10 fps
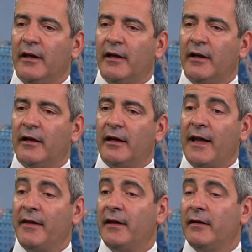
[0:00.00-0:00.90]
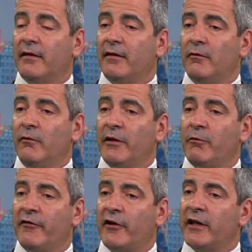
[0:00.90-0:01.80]
And then we're
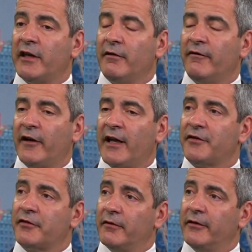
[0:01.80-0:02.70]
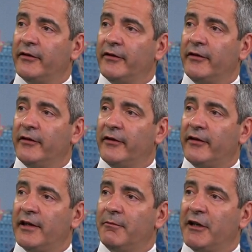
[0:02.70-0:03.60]
very keen on financials as a
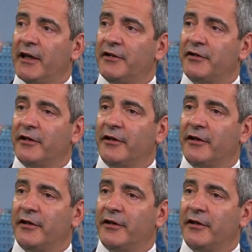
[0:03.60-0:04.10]
theme in Asia.